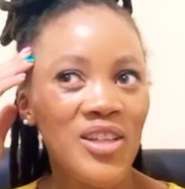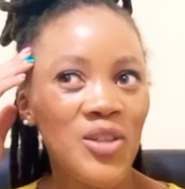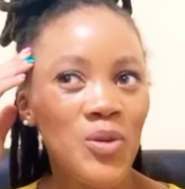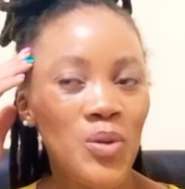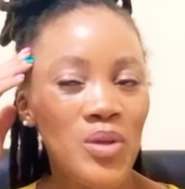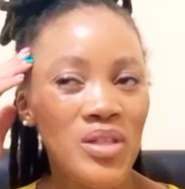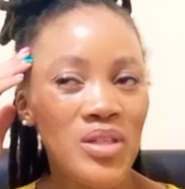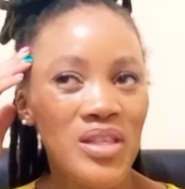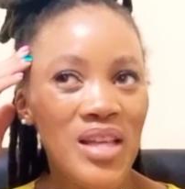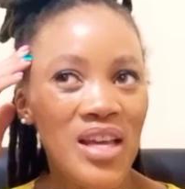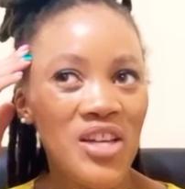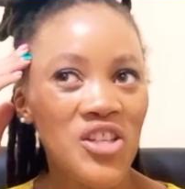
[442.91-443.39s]
it
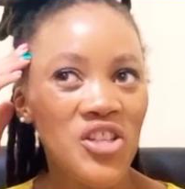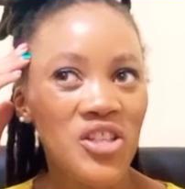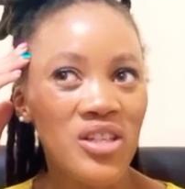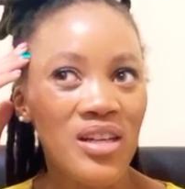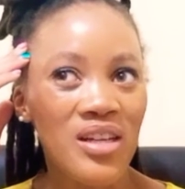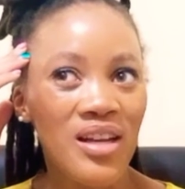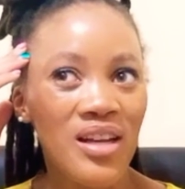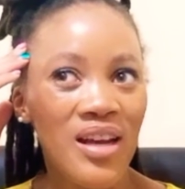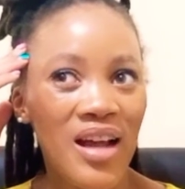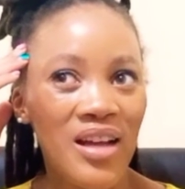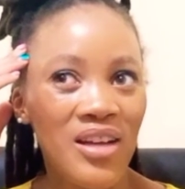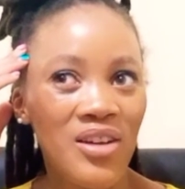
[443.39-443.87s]
was
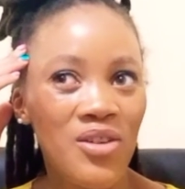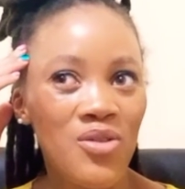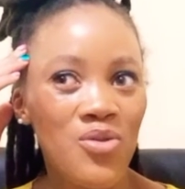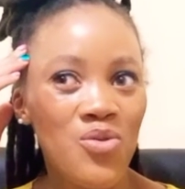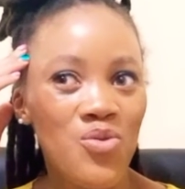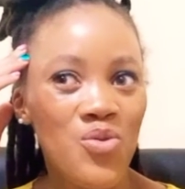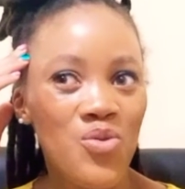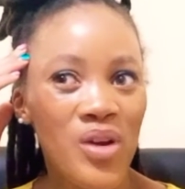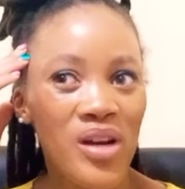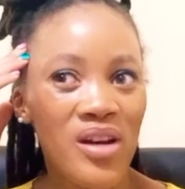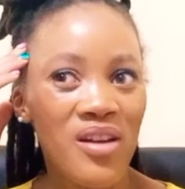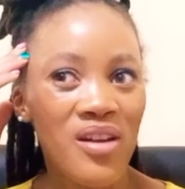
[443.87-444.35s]
actually like
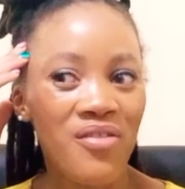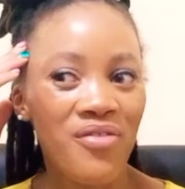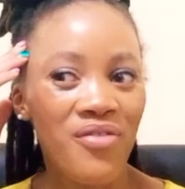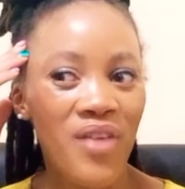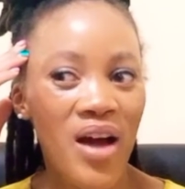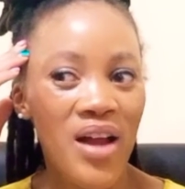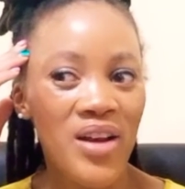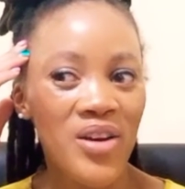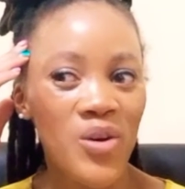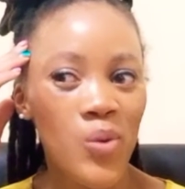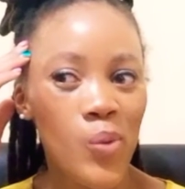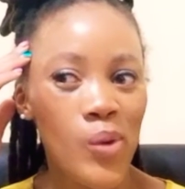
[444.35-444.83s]
really
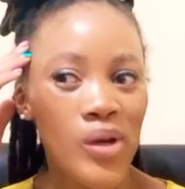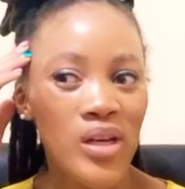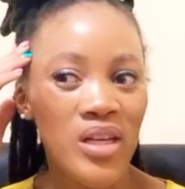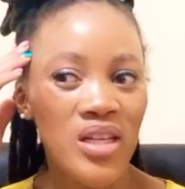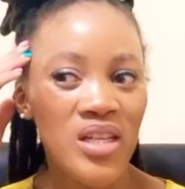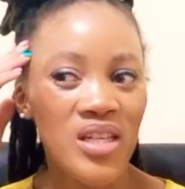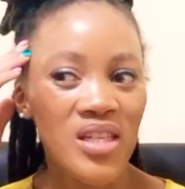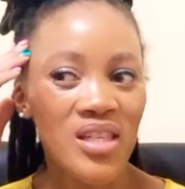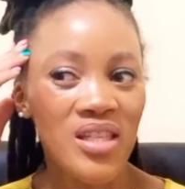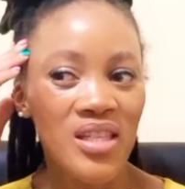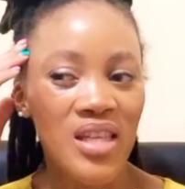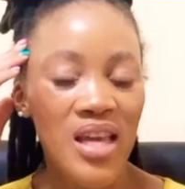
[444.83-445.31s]
funny
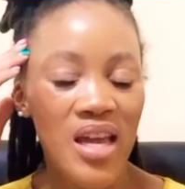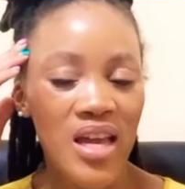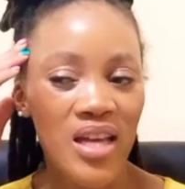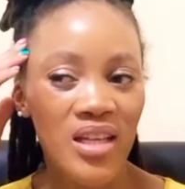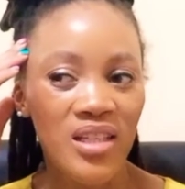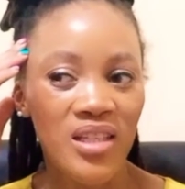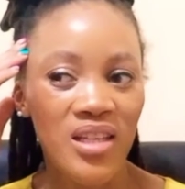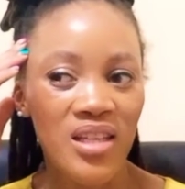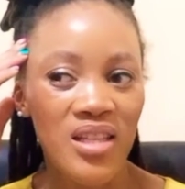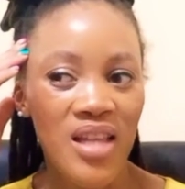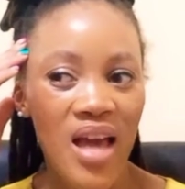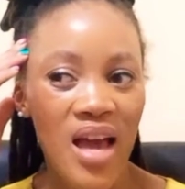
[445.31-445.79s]
when he
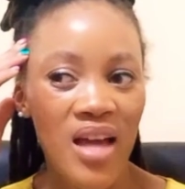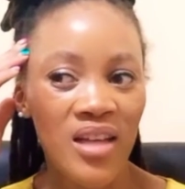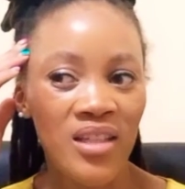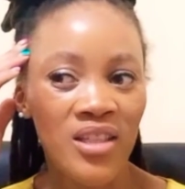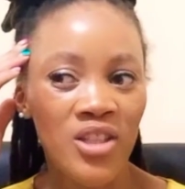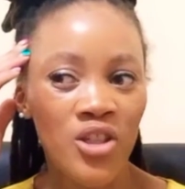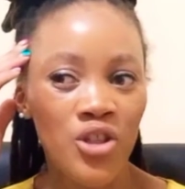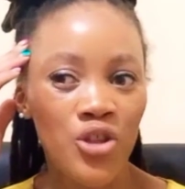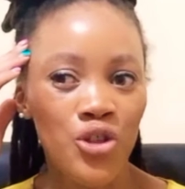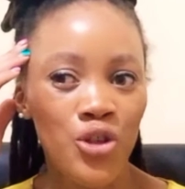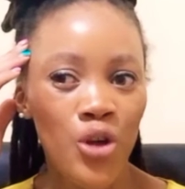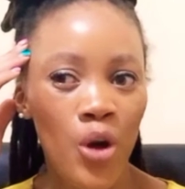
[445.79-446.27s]
said
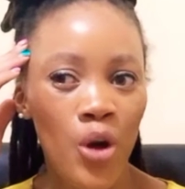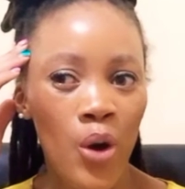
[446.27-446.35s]
that,